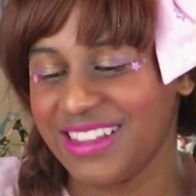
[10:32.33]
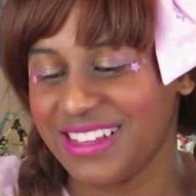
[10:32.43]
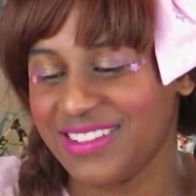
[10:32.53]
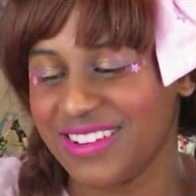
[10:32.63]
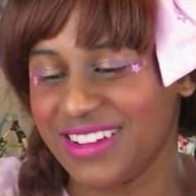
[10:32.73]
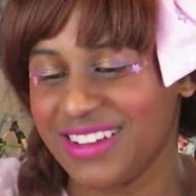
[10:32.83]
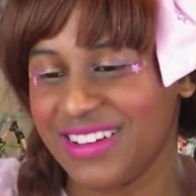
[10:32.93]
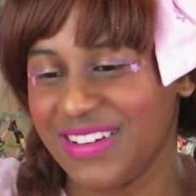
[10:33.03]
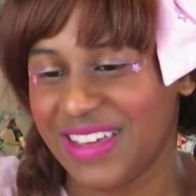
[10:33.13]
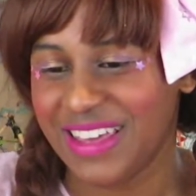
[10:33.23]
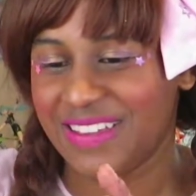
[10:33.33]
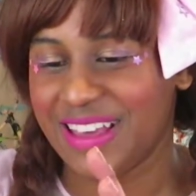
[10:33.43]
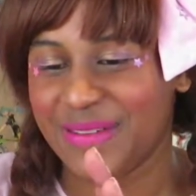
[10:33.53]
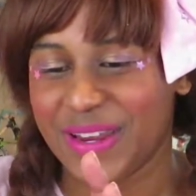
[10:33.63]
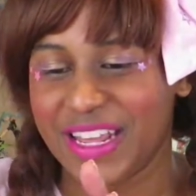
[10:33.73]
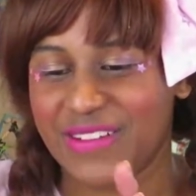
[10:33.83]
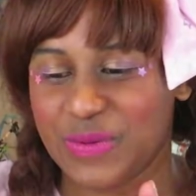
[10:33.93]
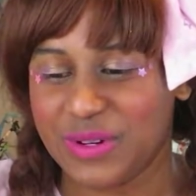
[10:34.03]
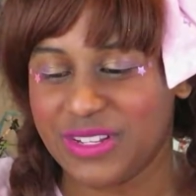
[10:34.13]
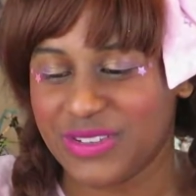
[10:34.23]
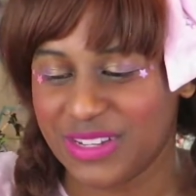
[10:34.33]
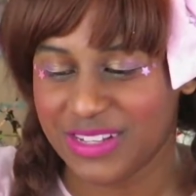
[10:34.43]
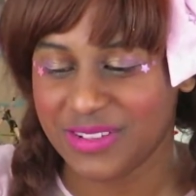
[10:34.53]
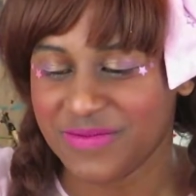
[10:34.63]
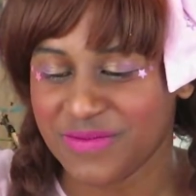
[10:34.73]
That's right. Okay, I'm gonna give up on this quiz.